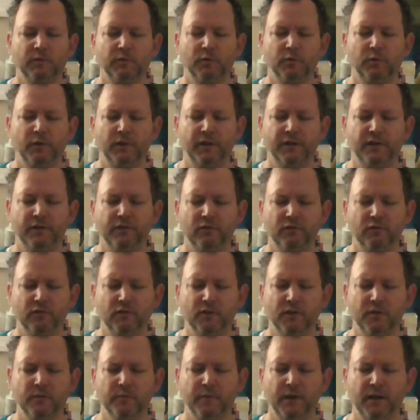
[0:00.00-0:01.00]
Do an
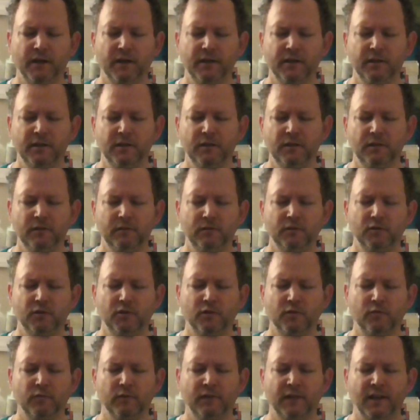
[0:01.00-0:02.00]
internal kumbaka. You
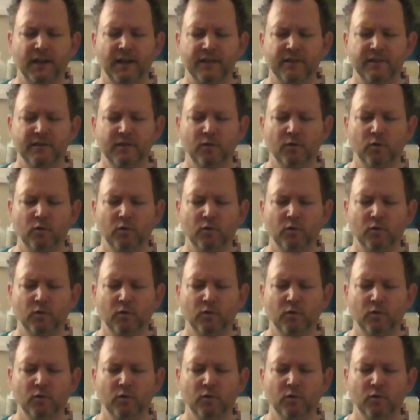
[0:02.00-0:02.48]
can relax the